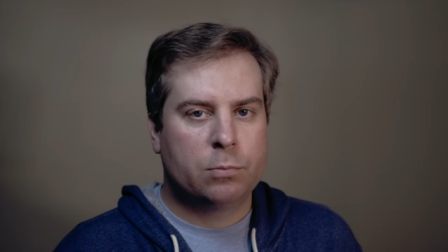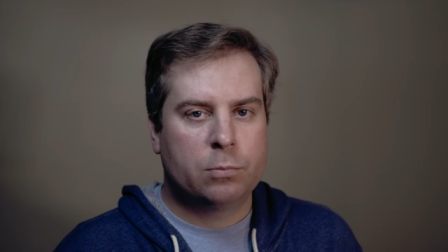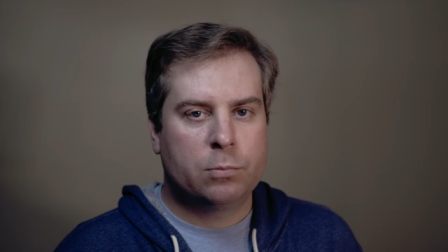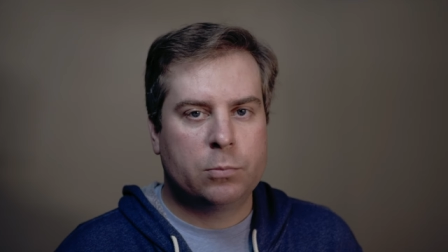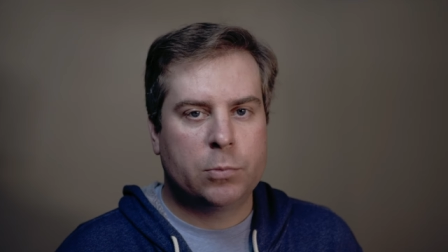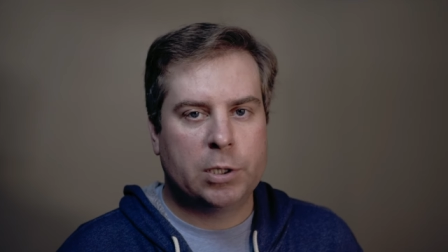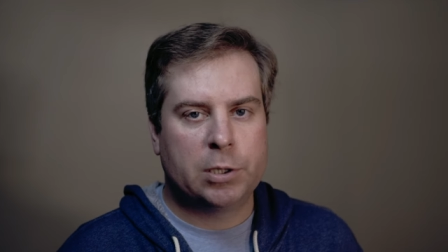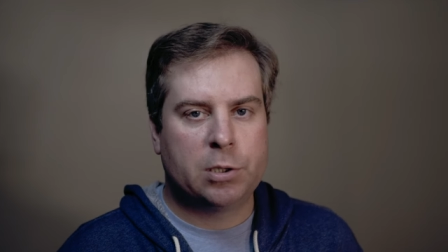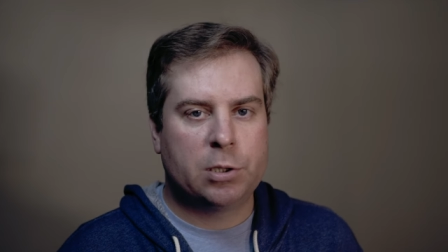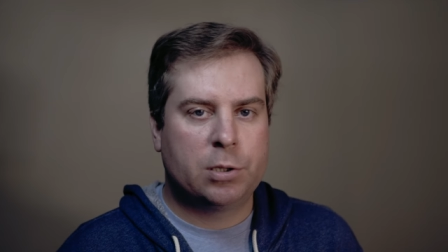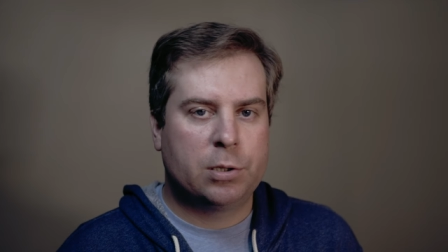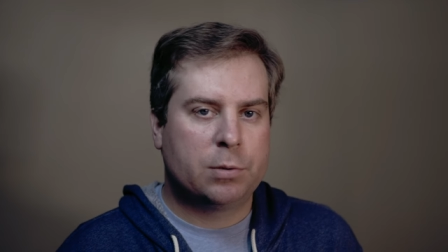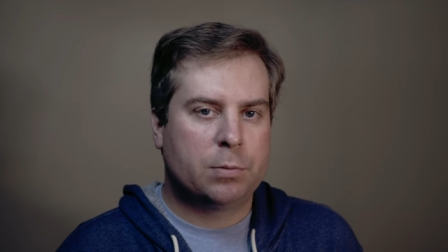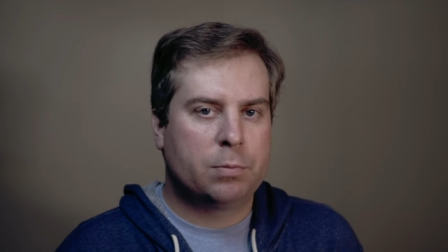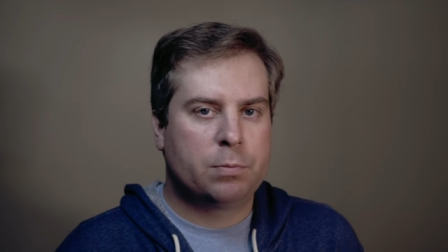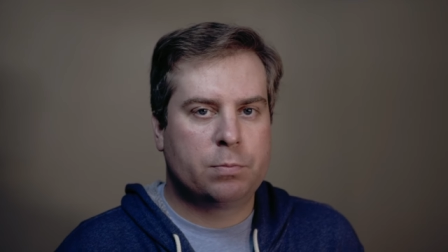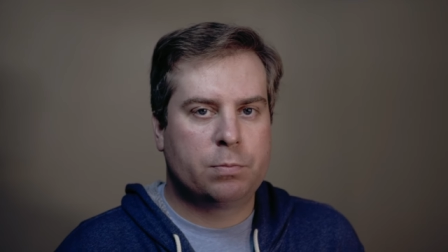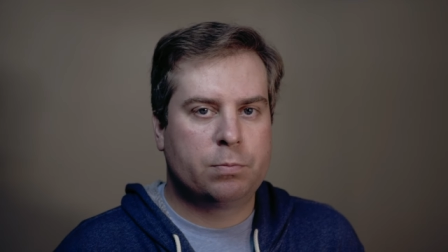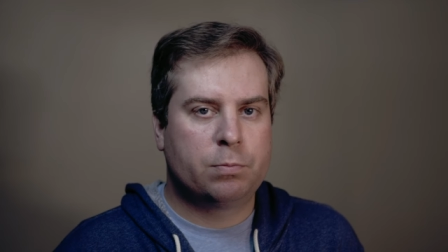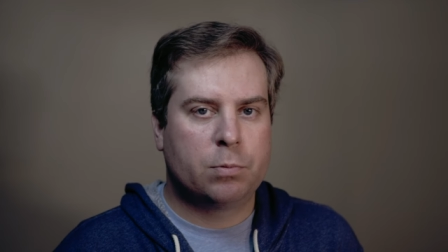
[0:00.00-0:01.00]
which
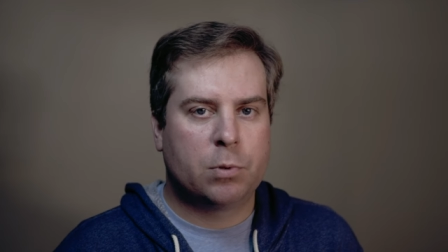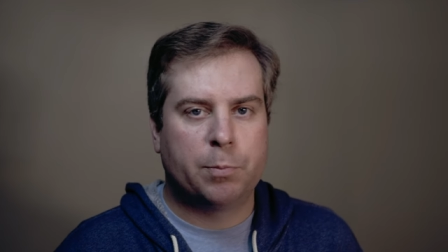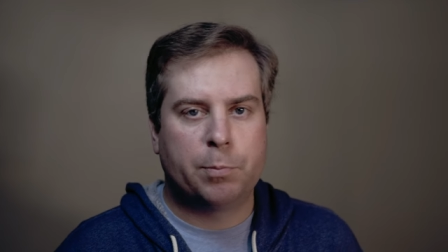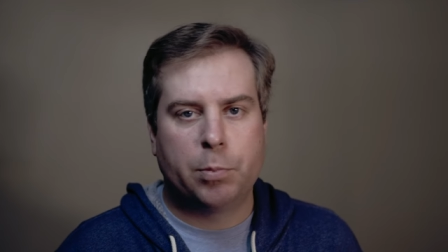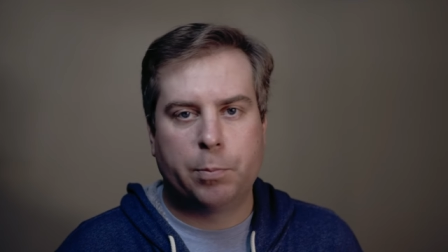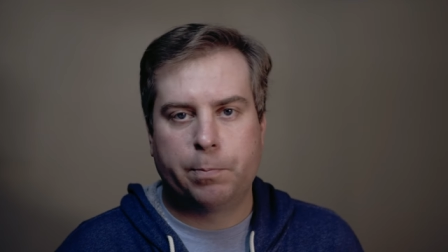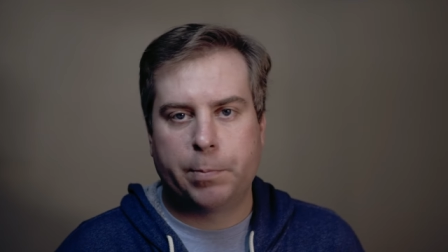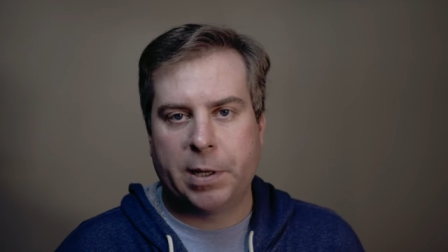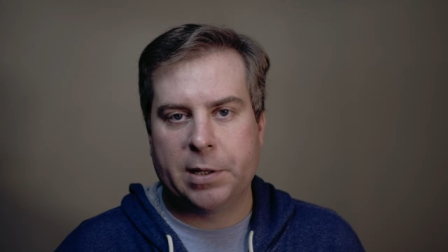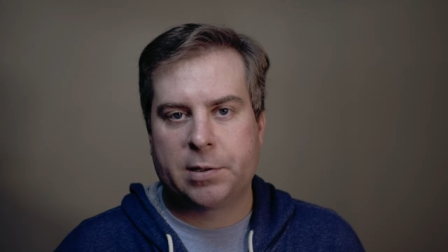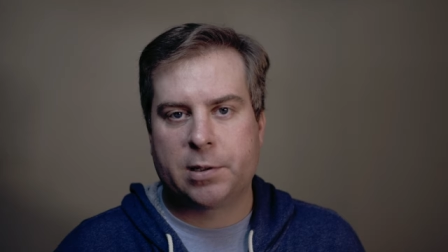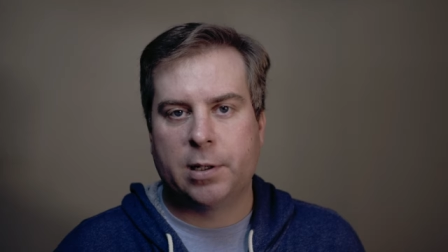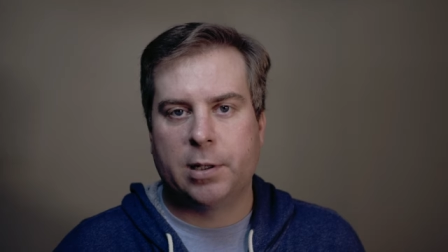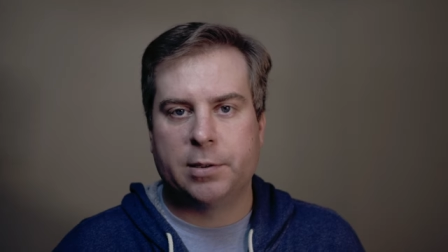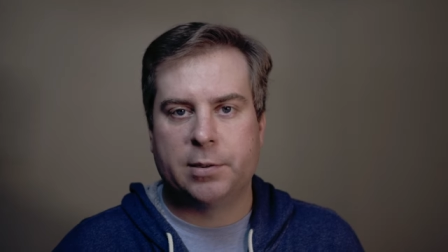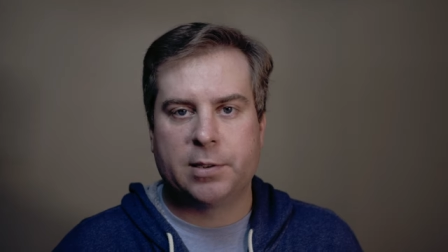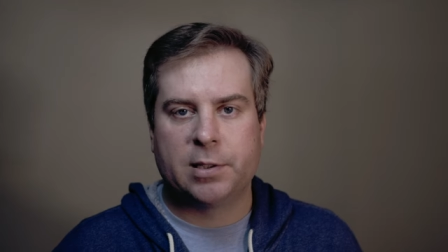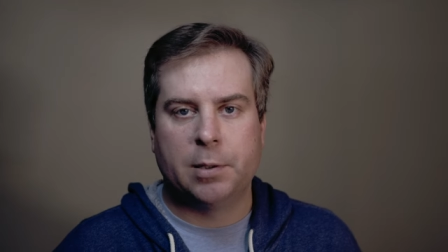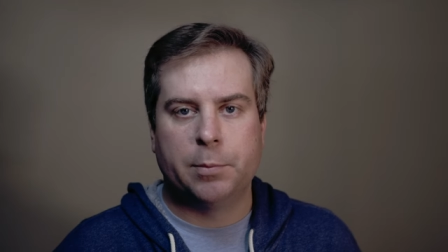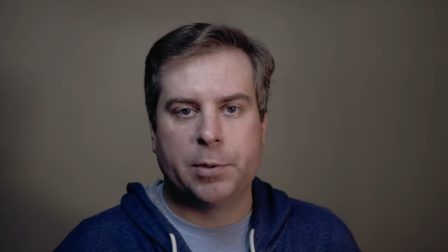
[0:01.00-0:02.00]
were based
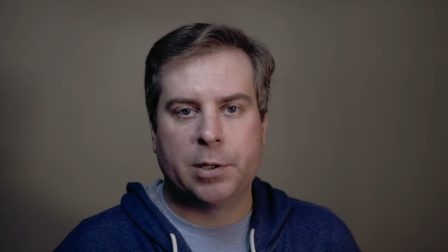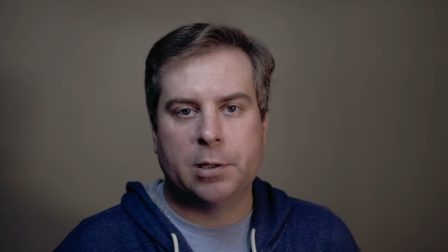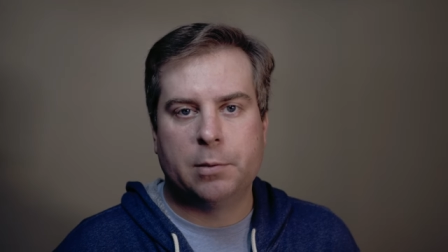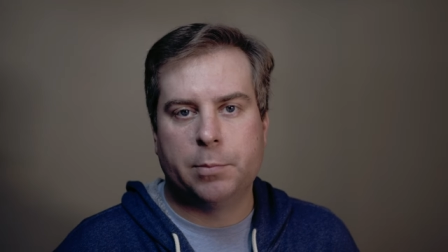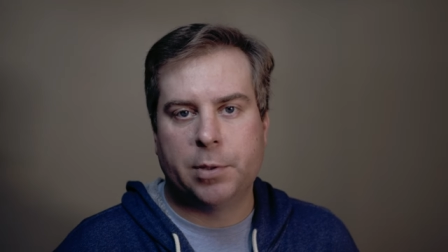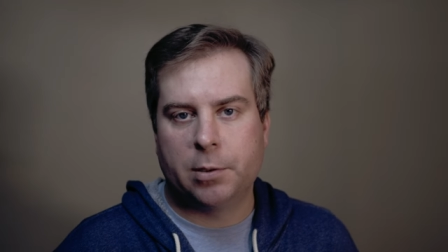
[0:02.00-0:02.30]
on Symbian